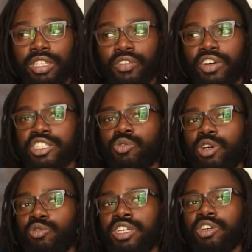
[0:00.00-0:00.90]
the first
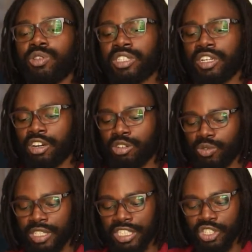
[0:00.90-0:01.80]
1 week he was around,
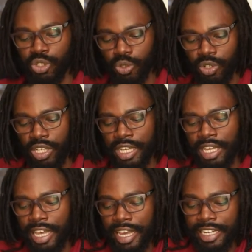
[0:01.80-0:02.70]
we didn't do
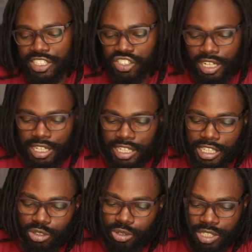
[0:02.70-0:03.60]
any training.
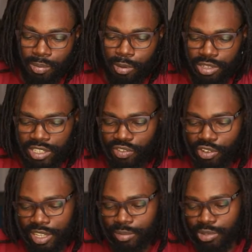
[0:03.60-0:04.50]
It was important
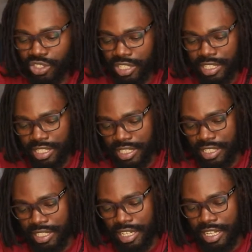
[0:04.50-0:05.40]
for him to just